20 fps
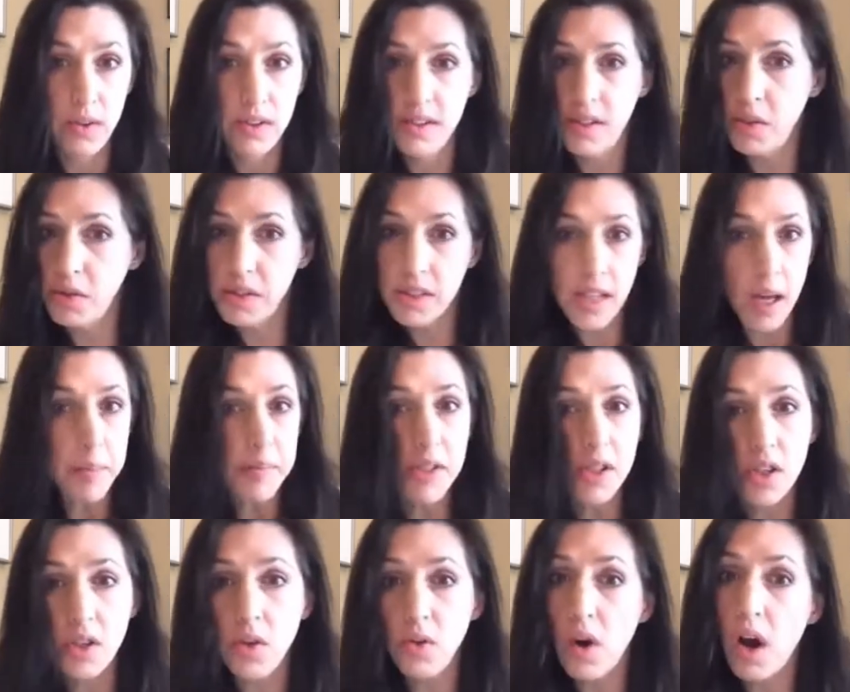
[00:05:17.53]
So, step
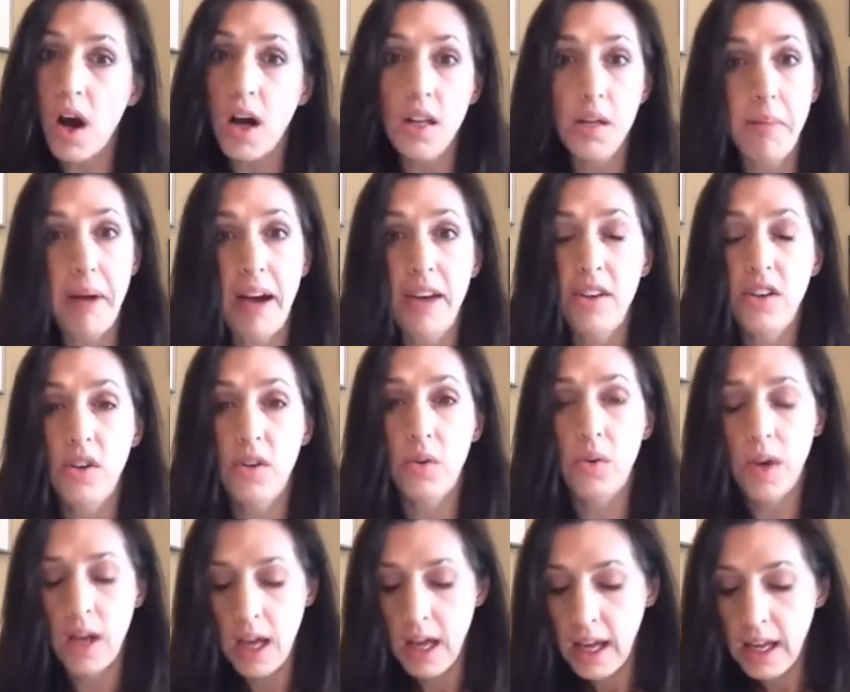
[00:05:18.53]
two, all about you.